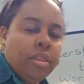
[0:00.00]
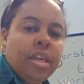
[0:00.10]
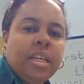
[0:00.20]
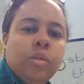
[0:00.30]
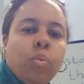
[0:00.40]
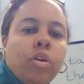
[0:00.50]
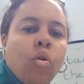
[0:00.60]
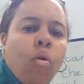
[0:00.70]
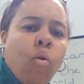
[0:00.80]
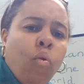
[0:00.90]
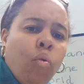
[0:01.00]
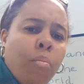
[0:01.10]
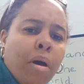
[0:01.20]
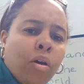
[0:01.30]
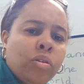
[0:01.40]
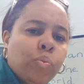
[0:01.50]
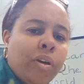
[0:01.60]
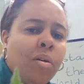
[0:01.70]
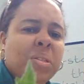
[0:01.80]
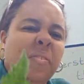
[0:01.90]
this one almost, when
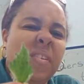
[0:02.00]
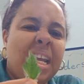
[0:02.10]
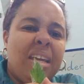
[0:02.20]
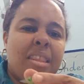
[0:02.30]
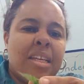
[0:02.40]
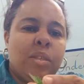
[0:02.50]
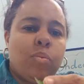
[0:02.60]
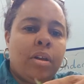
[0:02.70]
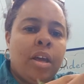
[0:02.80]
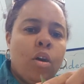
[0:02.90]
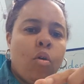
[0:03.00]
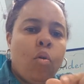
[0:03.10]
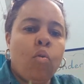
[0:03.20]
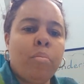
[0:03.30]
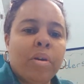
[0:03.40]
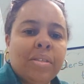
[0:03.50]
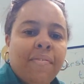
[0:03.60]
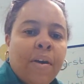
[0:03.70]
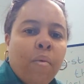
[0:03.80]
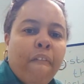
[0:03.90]
I was feeling this one, almost
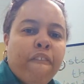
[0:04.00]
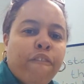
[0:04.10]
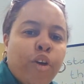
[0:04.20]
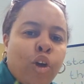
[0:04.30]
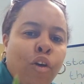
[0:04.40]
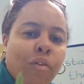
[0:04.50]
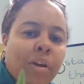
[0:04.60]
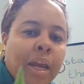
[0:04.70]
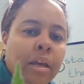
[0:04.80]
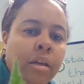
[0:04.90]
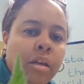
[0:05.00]
felt furry.